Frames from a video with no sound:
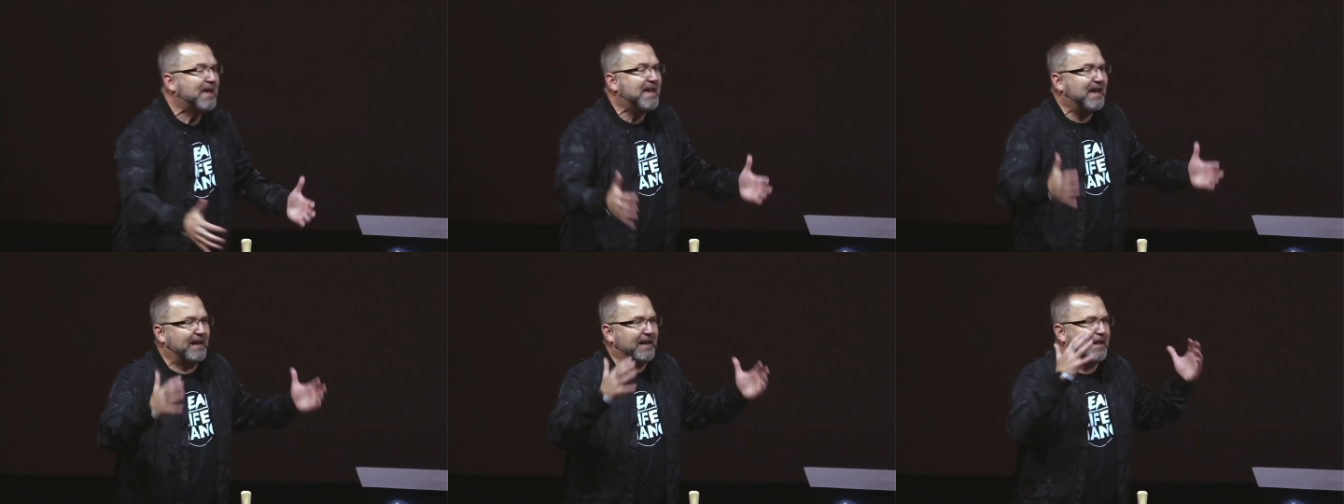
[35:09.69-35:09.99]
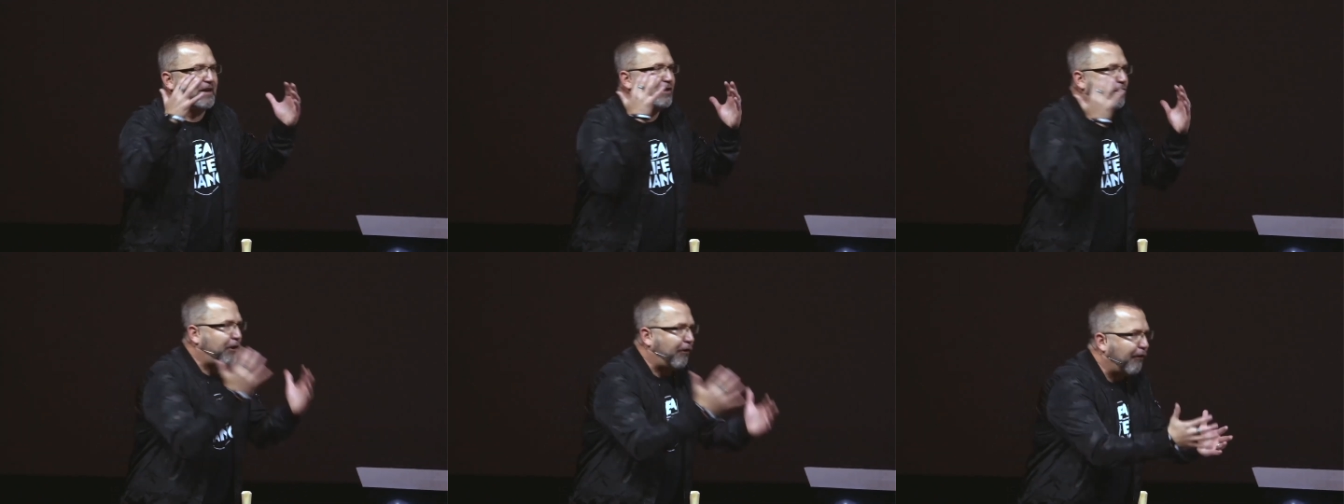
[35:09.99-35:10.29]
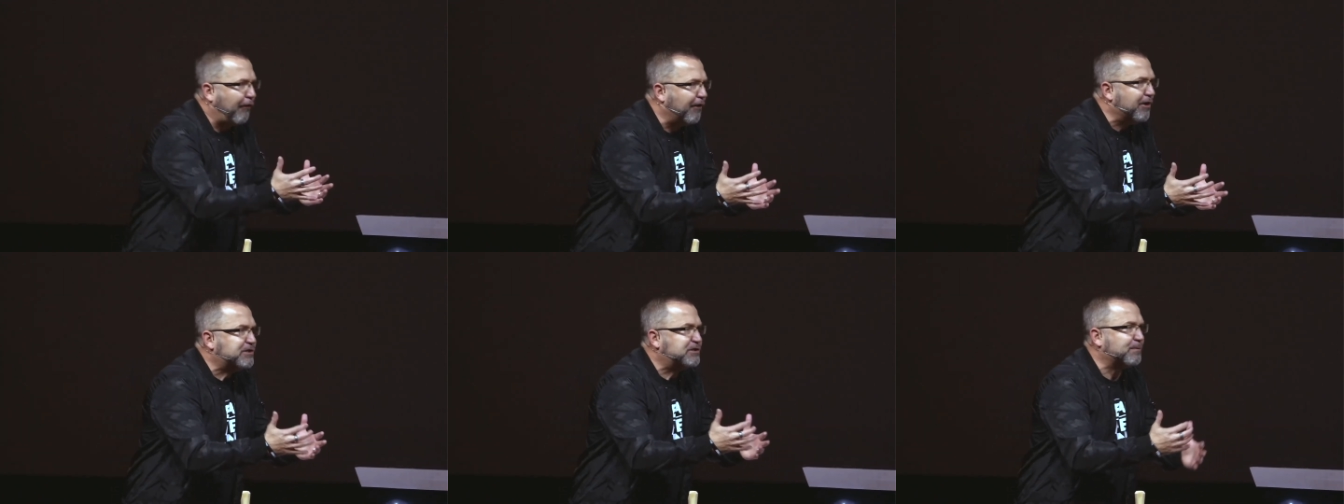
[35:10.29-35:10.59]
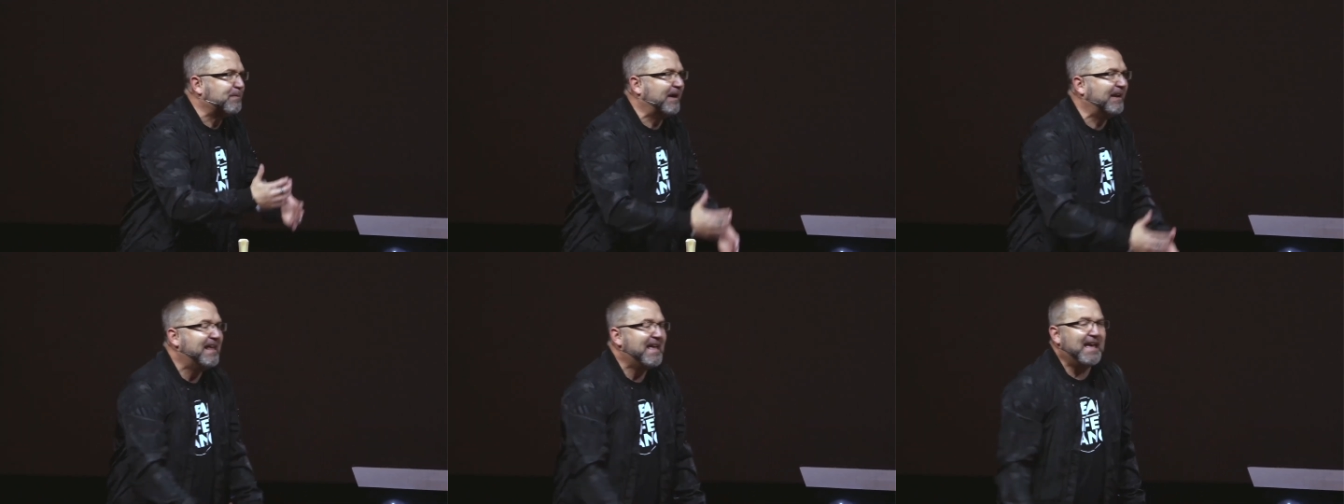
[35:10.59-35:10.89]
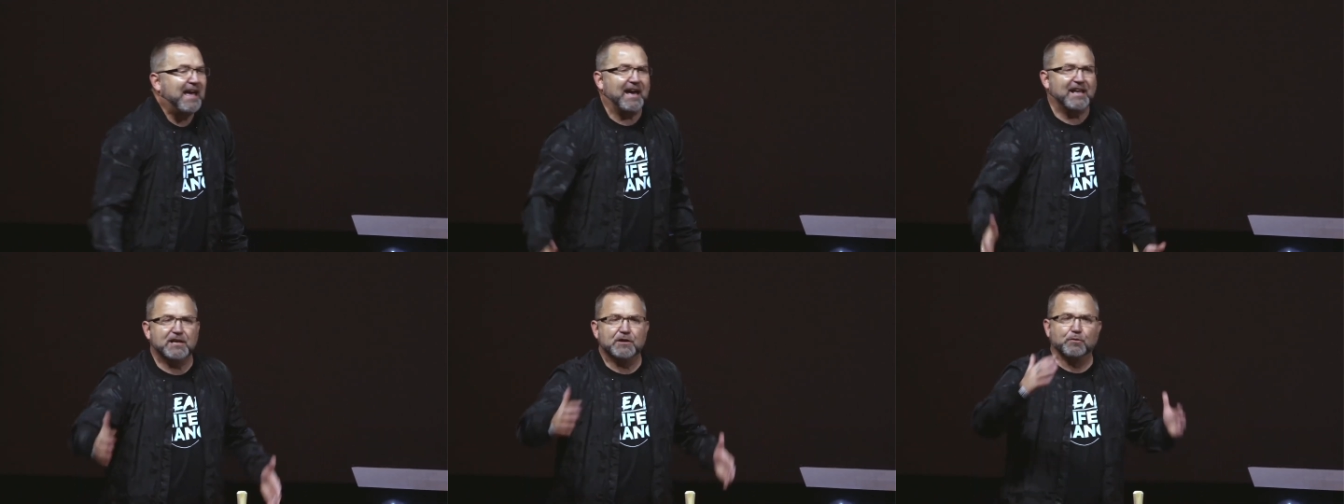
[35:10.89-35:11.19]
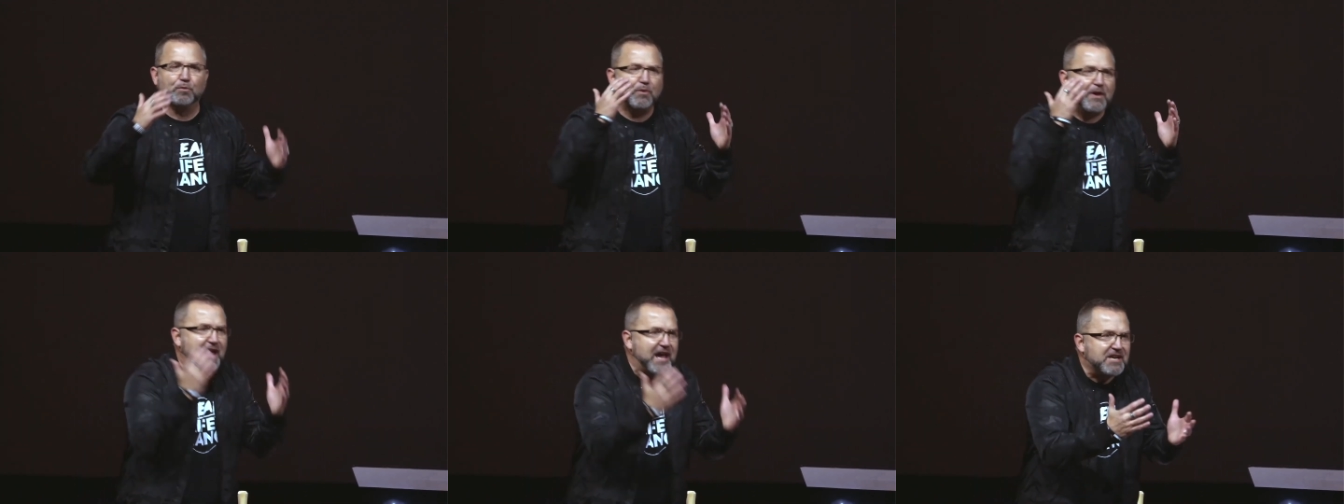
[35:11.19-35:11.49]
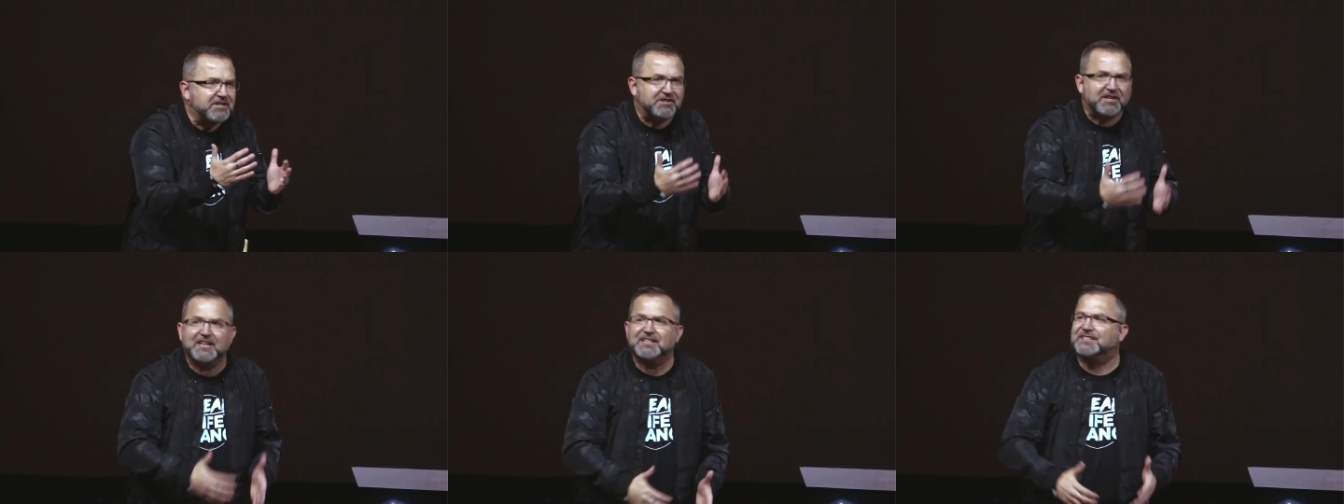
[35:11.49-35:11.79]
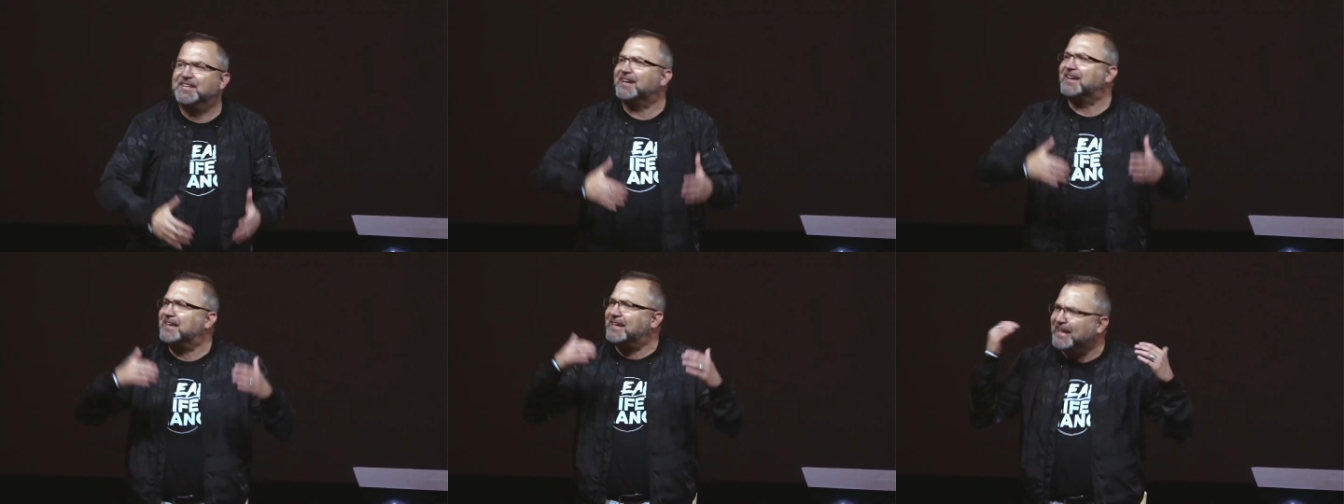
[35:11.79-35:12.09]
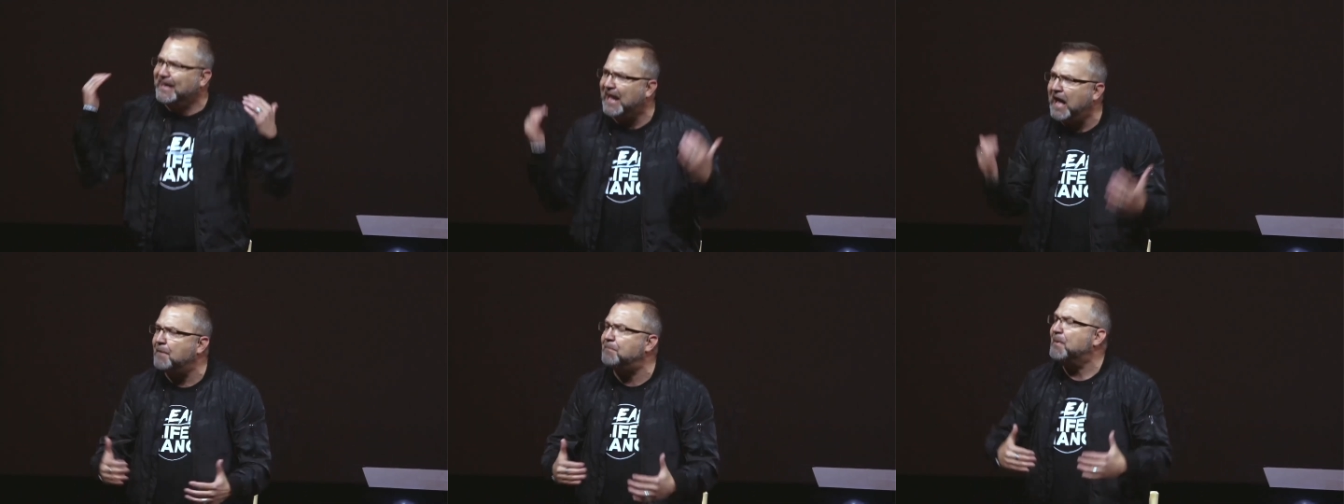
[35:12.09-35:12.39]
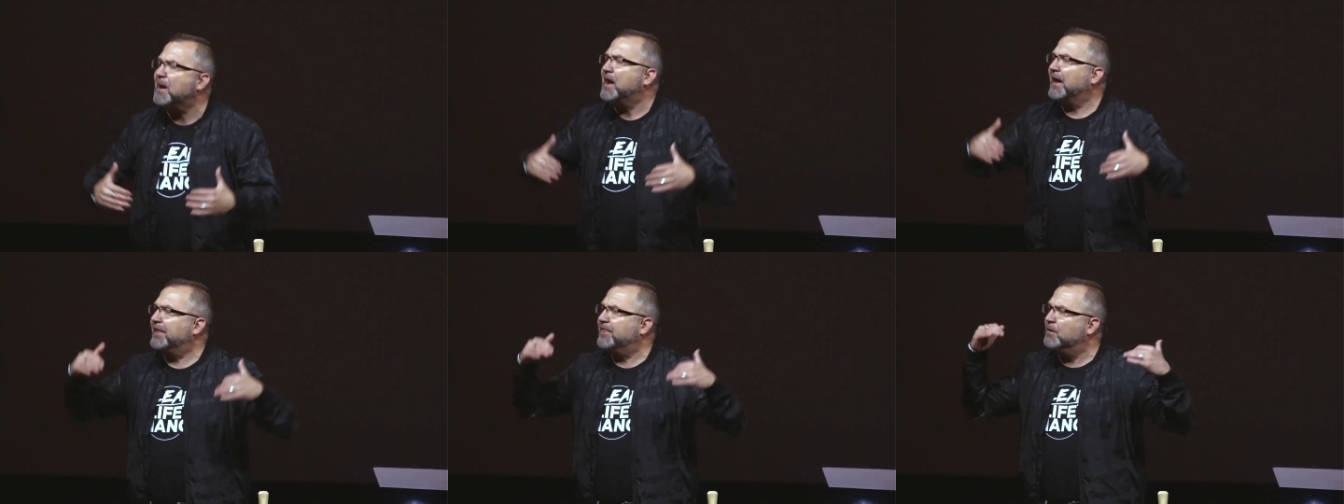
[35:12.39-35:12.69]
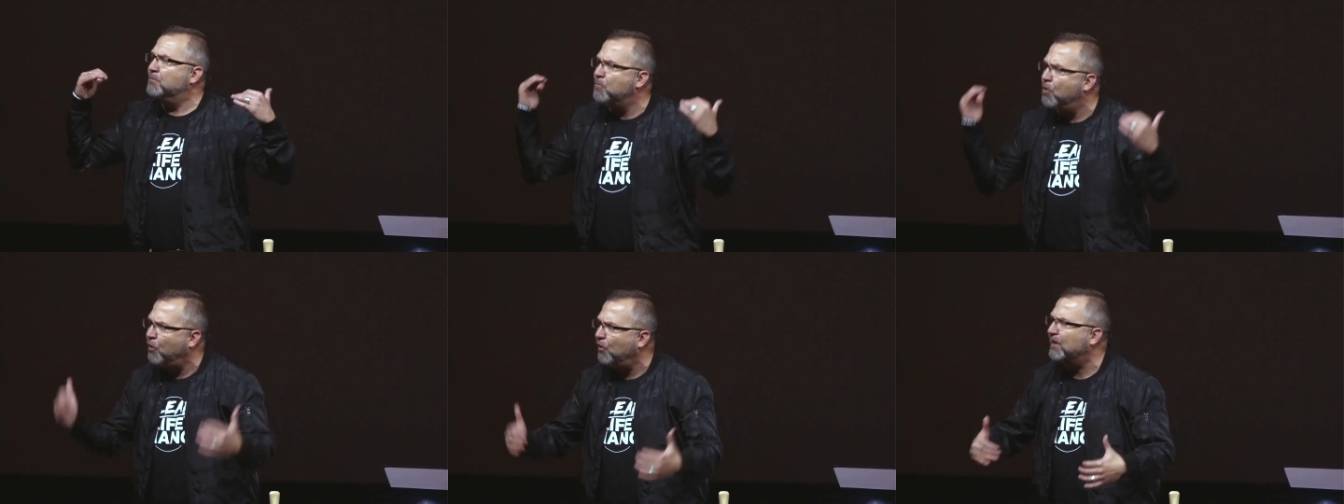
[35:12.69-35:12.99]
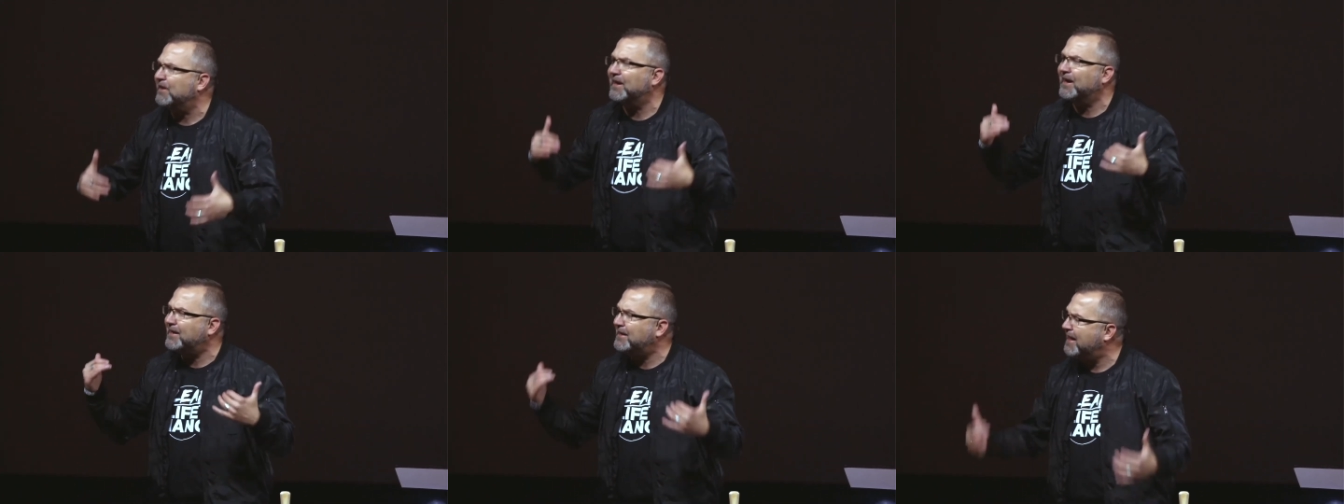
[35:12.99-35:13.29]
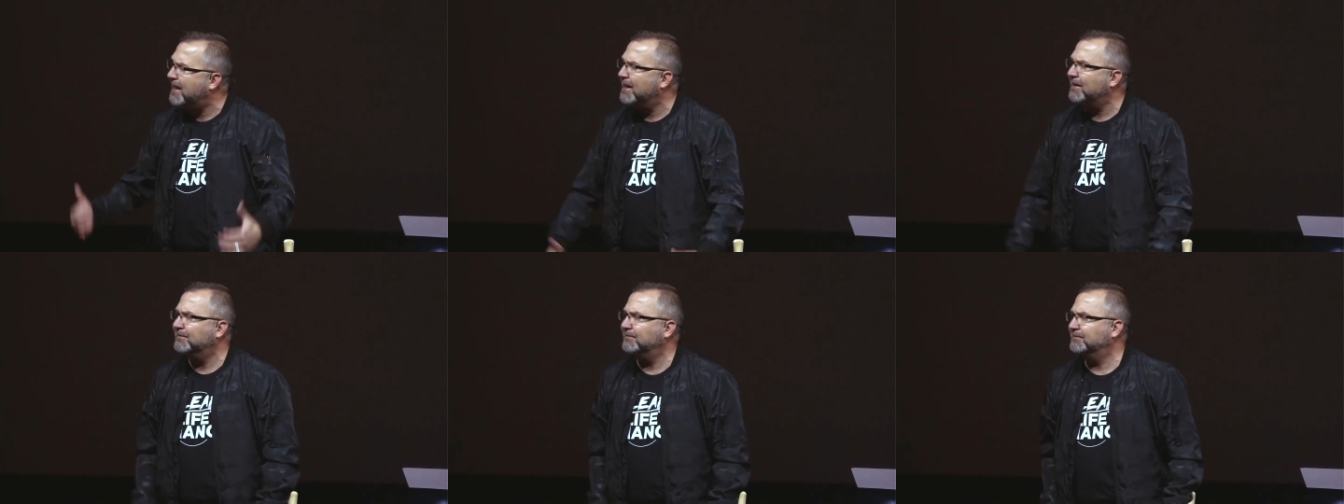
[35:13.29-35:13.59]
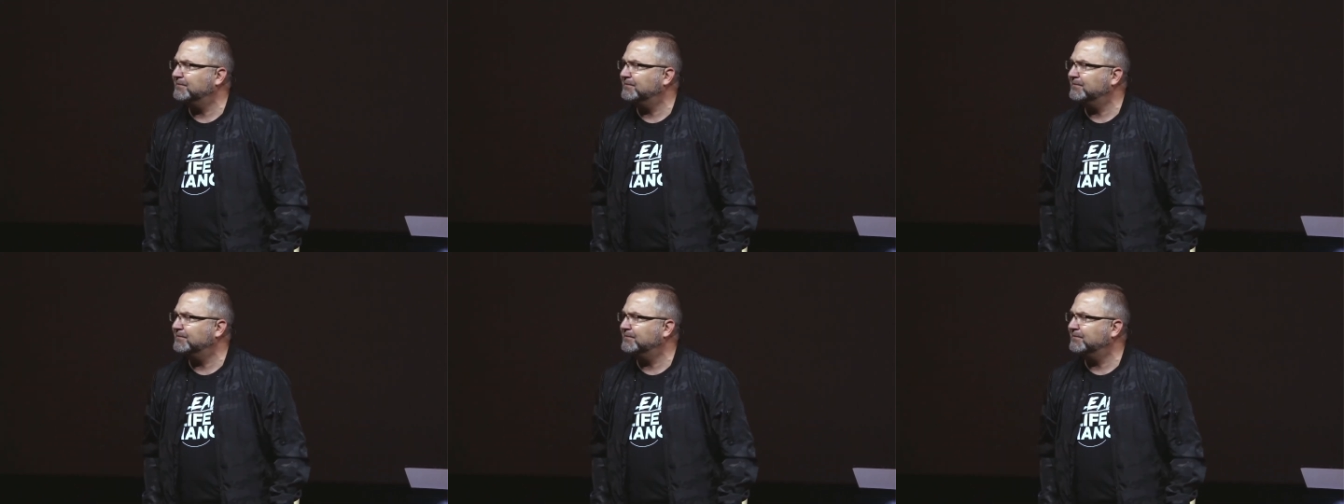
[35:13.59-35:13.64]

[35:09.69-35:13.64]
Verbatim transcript: and encouragement and a reason to get up in the morning again.